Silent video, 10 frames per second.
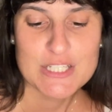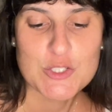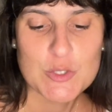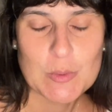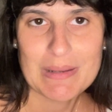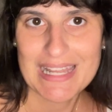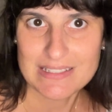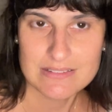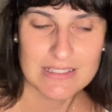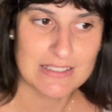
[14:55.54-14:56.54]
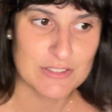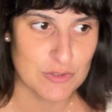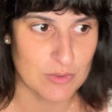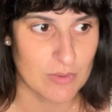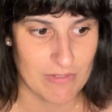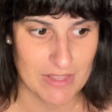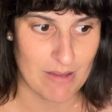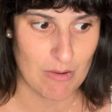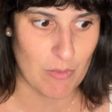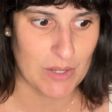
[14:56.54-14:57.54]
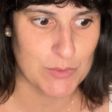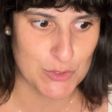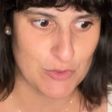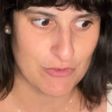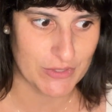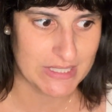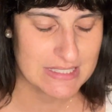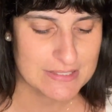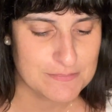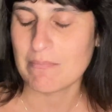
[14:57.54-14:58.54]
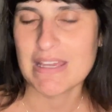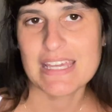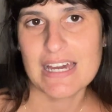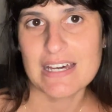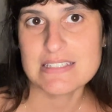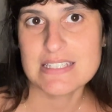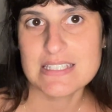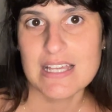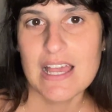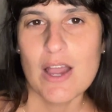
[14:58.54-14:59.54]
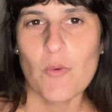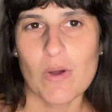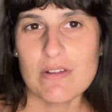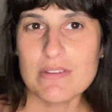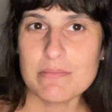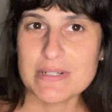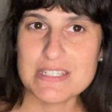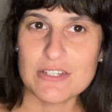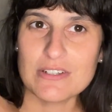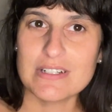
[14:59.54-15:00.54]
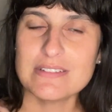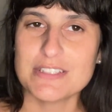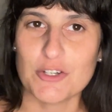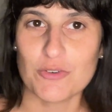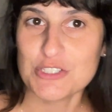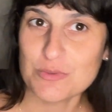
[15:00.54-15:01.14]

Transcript: to plan and to think about what I would do for it. My cats, one of them in particular, the orange